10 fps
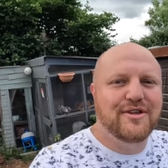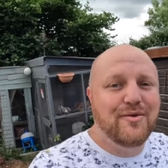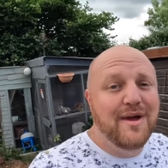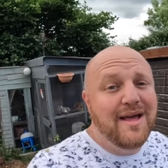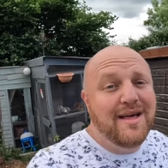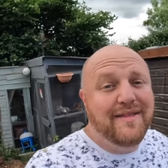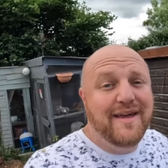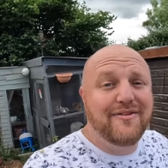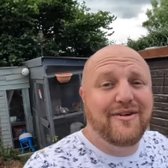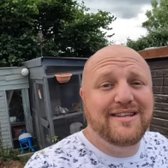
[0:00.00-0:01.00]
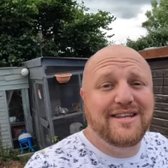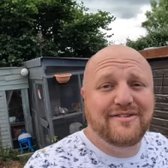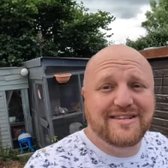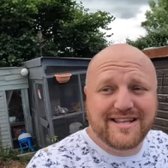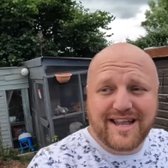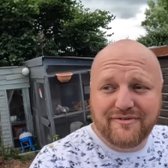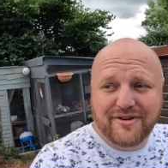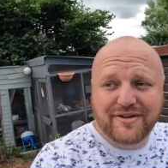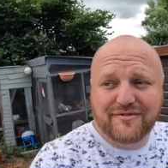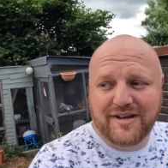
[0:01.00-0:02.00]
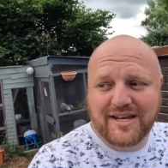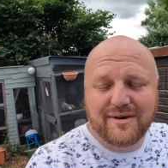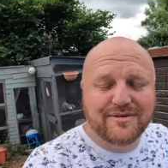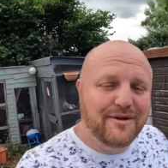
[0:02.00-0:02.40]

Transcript: So the other idea is to get rid of the greenhouse.